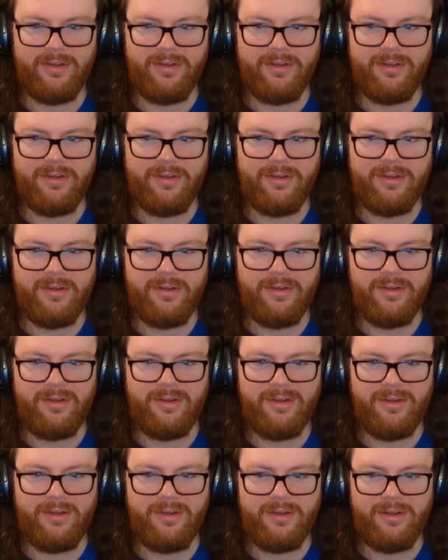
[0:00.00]

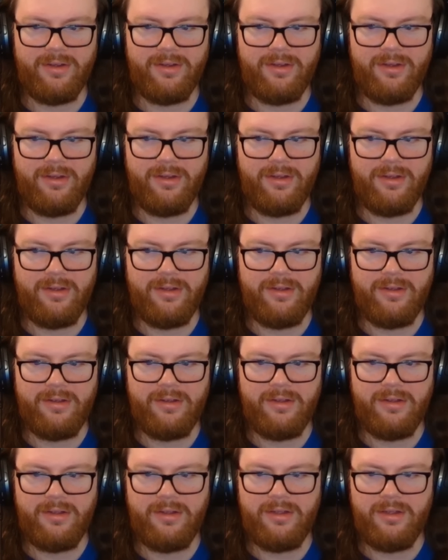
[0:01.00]

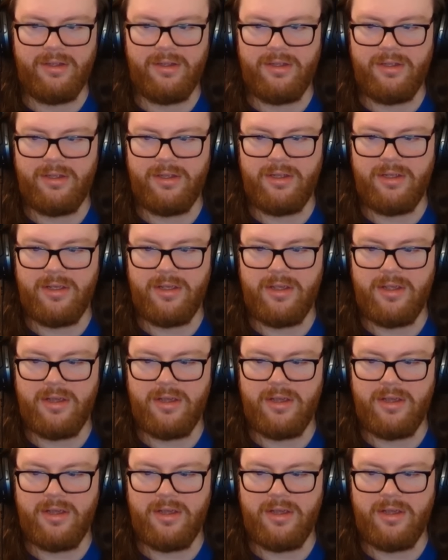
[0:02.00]
No one is speaking in this clip.